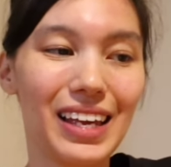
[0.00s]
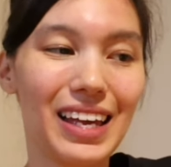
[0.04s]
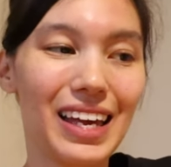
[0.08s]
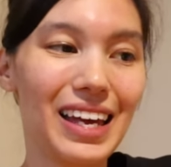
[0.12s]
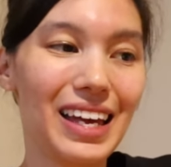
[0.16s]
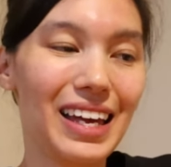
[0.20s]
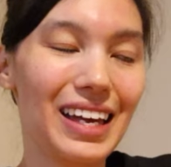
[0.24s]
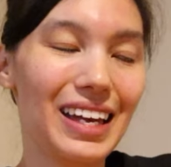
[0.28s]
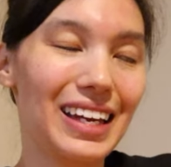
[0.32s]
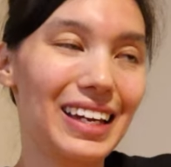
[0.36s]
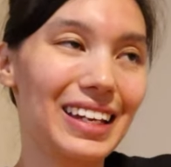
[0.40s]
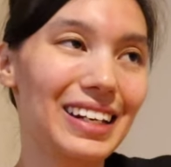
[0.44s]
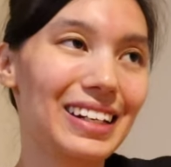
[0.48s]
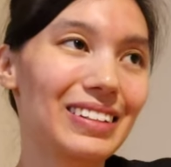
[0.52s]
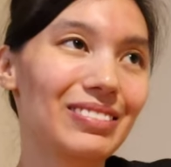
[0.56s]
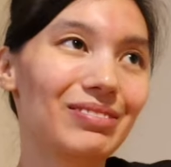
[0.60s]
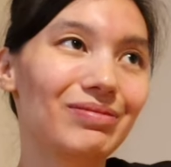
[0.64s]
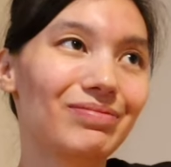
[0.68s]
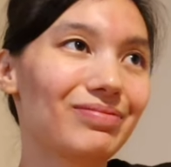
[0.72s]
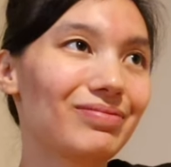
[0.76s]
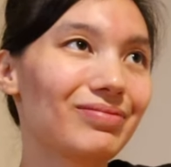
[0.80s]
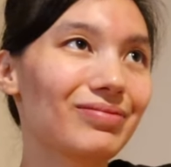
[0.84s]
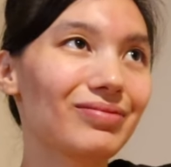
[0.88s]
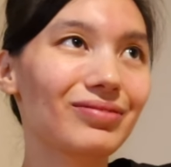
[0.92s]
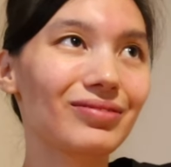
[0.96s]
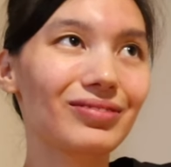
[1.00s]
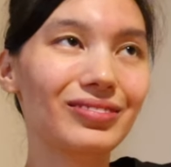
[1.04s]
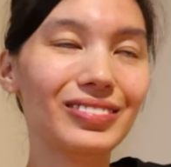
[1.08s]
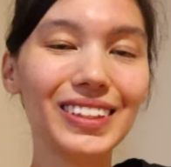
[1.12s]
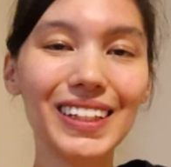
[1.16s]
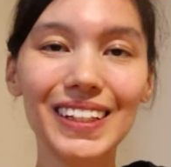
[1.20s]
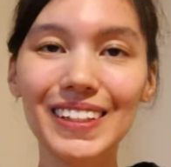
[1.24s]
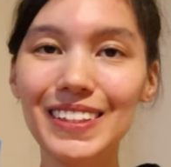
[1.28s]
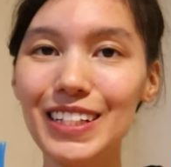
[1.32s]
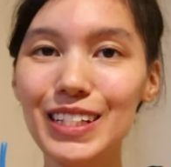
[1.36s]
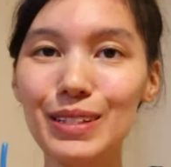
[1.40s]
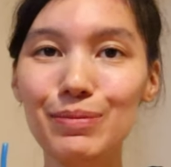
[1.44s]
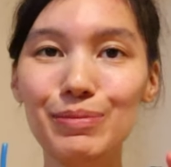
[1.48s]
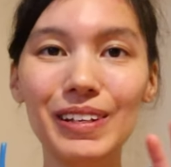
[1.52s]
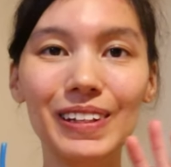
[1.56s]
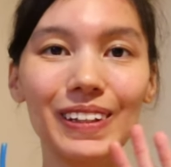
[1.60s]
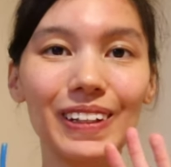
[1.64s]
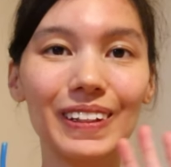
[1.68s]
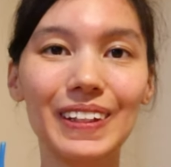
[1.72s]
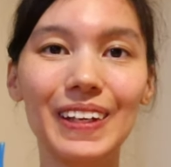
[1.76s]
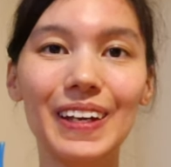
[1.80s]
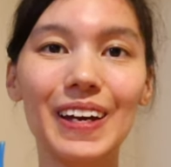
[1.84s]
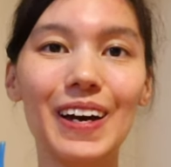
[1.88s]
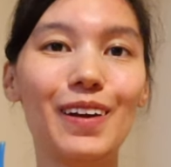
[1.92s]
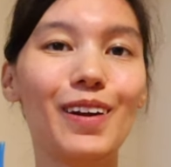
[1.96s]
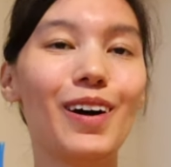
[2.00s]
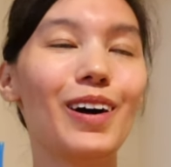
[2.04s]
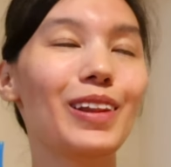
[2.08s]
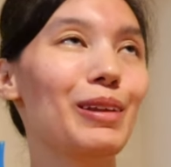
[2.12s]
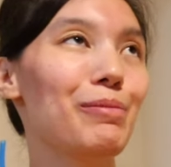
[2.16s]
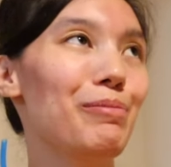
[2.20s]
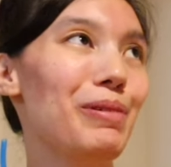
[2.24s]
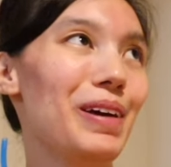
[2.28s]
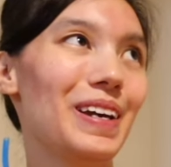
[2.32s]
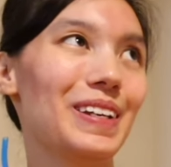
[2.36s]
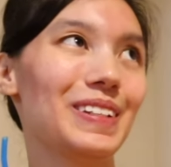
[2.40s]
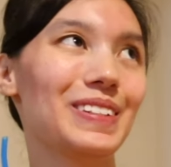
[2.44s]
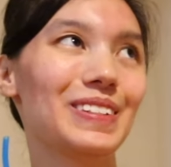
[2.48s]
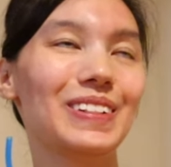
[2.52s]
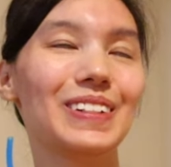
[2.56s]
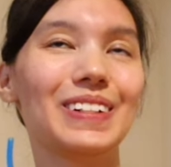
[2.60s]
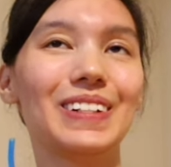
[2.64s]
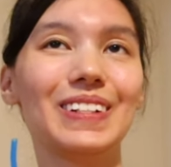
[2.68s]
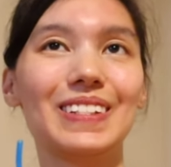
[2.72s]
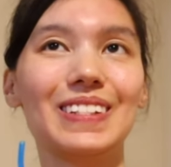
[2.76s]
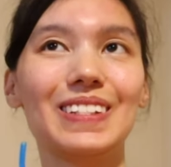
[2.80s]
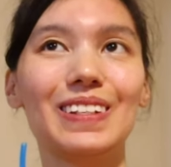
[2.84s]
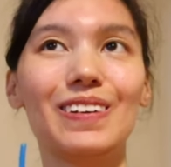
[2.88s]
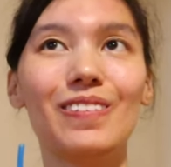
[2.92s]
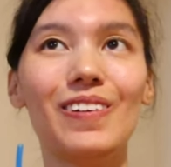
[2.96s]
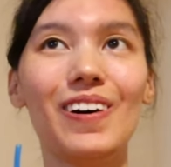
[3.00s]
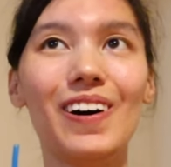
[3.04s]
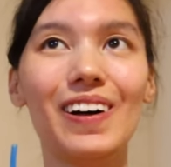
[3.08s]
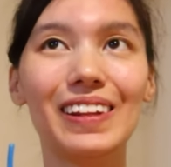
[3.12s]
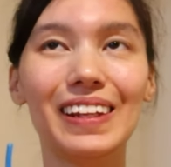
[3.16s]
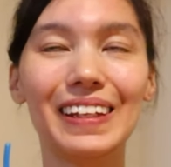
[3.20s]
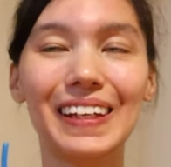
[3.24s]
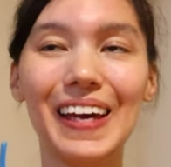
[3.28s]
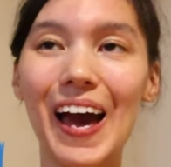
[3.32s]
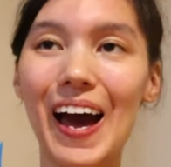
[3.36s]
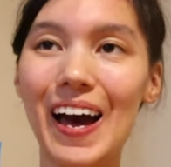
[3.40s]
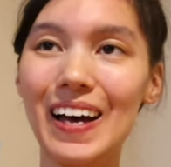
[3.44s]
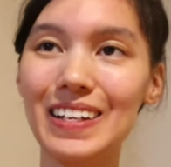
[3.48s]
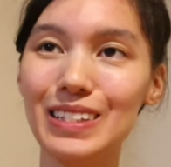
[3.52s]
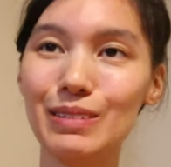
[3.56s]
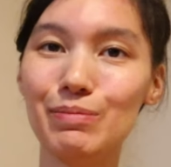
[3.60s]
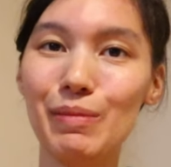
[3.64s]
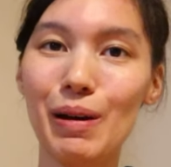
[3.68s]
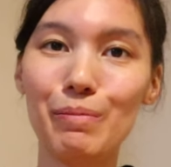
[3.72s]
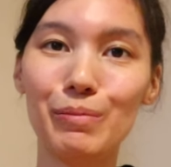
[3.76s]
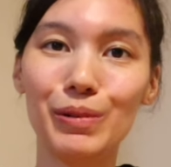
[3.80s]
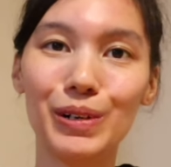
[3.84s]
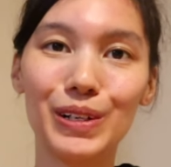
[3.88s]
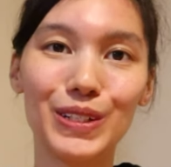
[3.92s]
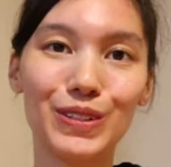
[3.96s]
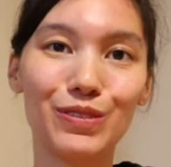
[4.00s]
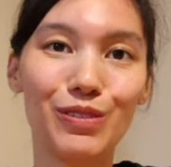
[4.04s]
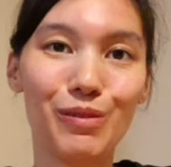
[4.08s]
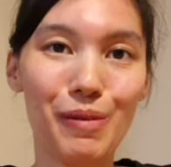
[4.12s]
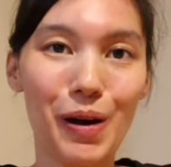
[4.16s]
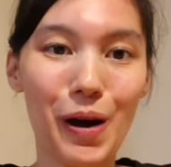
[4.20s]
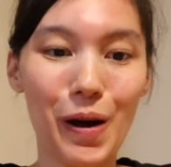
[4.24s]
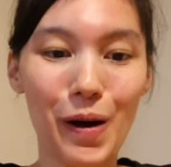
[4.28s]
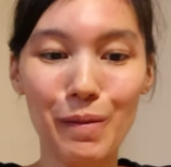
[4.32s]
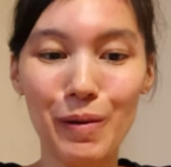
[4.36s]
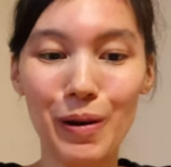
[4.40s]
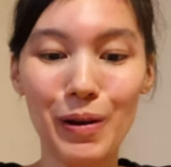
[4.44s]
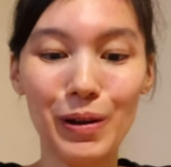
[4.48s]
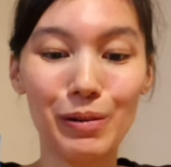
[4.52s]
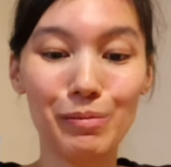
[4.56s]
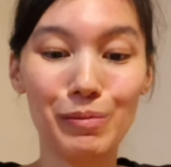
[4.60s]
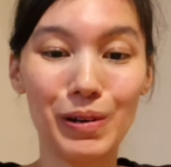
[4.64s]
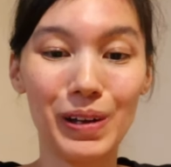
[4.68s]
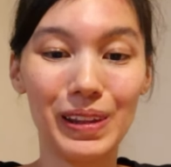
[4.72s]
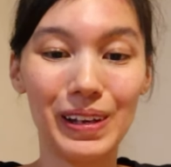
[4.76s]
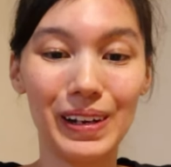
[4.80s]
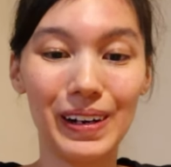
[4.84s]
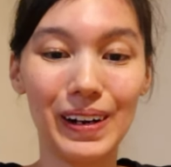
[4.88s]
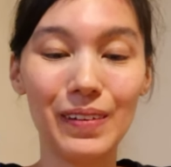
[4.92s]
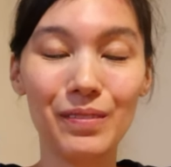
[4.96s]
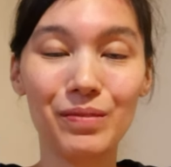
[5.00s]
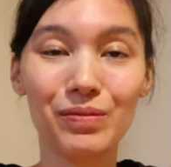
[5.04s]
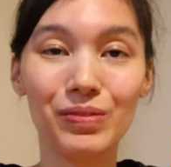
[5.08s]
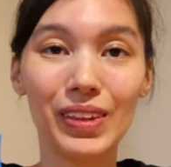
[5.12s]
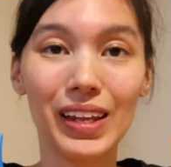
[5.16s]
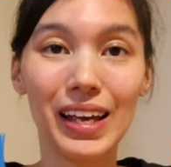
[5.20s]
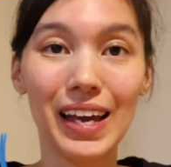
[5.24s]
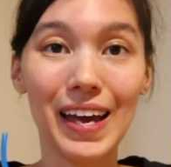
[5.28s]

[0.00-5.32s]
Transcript: and just be looking at all the pictures of all the cast members from How I Met Your Mother.